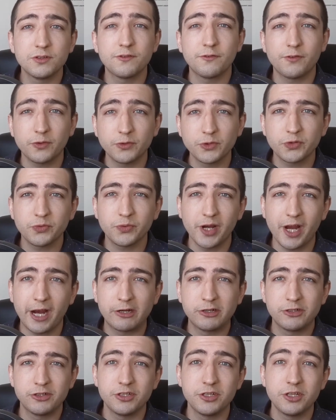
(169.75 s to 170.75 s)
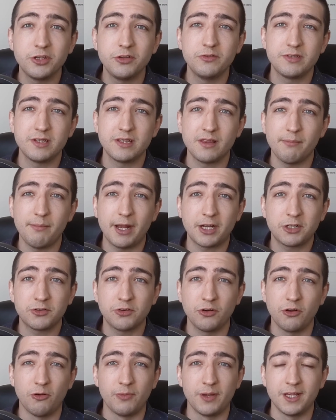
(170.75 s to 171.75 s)
first reaction to using the
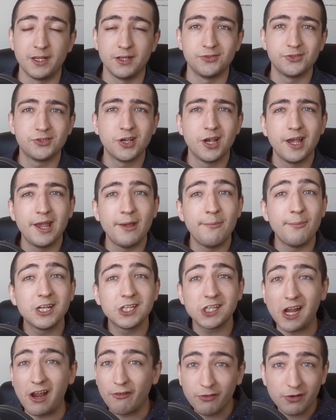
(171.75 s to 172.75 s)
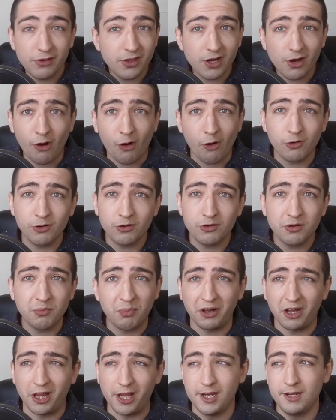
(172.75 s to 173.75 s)
metronome is, it makes everything harder to
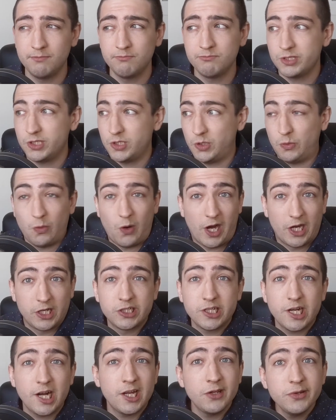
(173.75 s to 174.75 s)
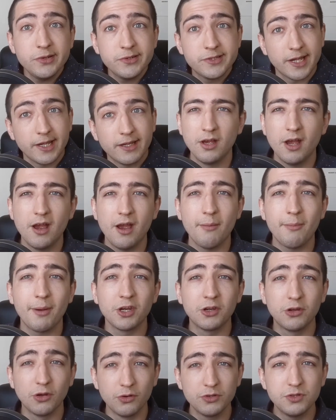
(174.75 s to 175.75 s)
play, so why should I use it? And my
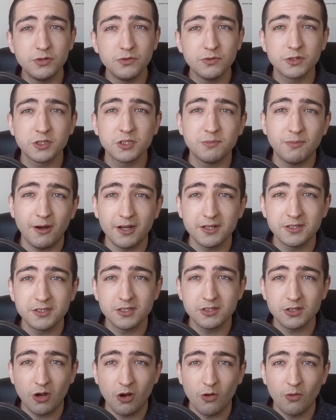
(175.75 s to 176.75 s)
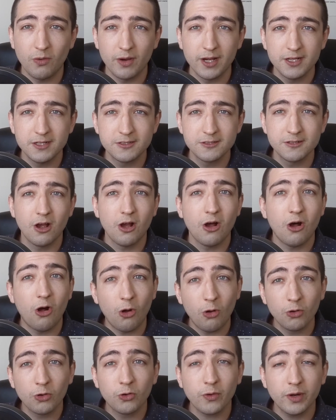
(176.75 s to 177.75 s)
go-to response is always,
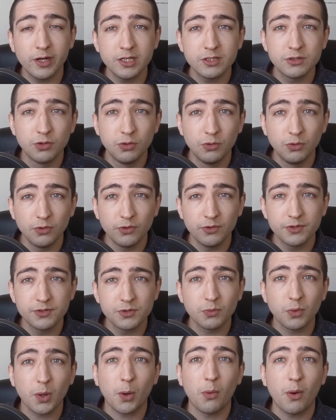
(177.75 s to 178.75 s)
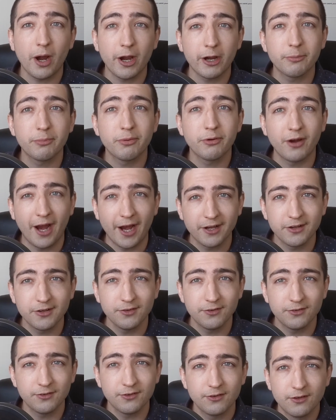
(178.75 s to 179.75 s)
all great tools require
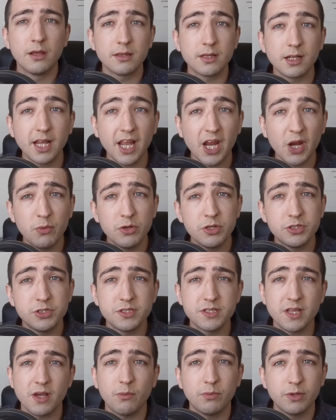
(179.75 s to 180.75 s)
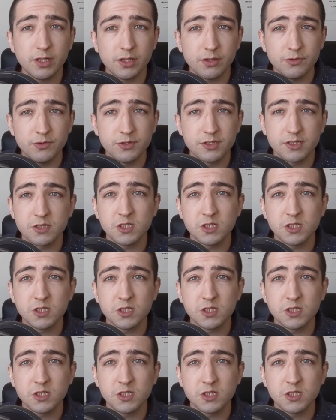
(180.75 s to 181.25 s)
practice. The languages that we use and